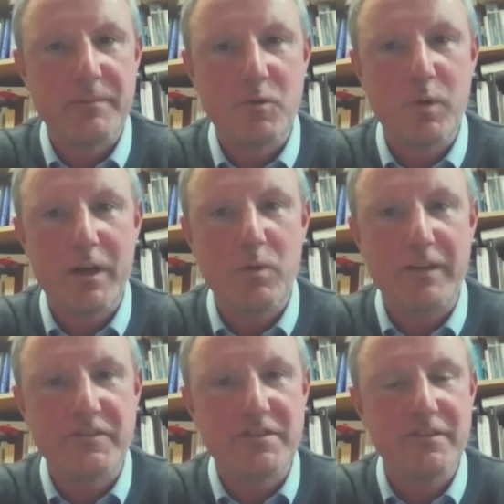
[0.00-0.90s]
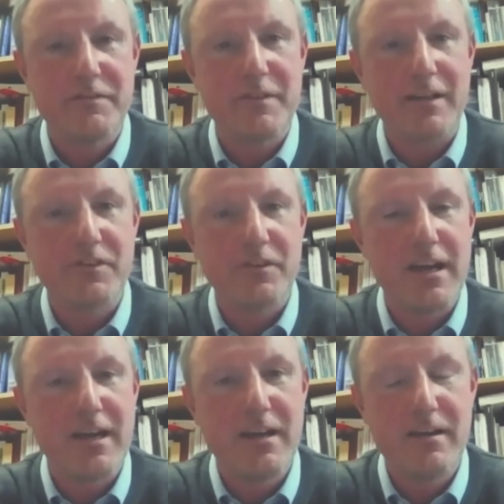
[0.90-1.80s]
some quick questions, if that's
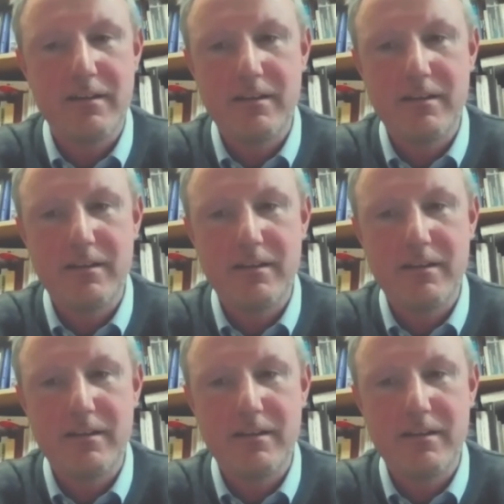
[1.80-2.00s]
okay.